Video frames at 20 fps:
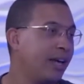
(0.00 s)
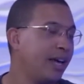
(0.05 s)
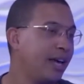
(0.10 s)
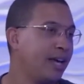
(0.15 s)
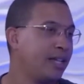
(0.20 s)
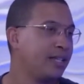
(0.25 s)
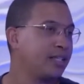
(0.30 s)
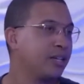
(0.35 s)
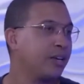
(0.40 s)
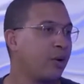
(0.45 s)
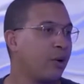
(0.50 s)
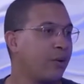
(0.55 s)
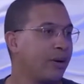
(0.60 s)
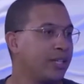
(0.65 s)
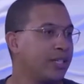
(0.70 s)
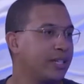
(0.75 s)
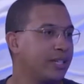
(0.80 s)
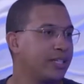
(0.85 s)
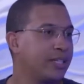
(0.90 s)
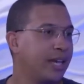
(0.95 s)
It's going
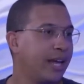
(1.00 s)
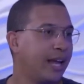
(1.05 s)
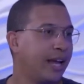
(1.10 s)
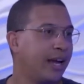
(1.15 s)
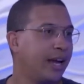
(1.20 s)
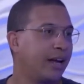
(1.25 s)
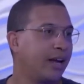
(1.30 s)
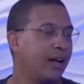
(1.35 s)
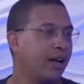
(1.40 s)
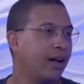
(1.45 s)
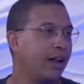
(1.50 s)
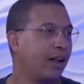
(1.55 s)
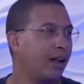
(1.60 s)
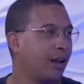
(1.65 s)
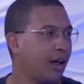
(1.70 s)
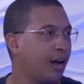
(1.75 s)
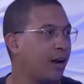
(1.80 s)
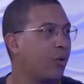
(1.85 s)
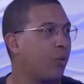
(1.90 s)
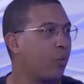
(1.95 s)
to take a
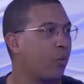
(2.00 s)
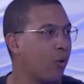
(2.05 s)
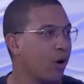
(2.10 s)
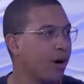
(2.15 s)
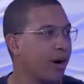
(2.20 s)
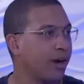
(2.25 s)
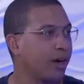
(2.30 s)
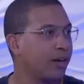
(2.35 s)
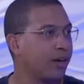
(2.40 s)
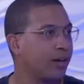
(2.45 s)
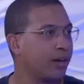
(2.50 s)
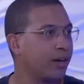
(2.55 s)
lot of work,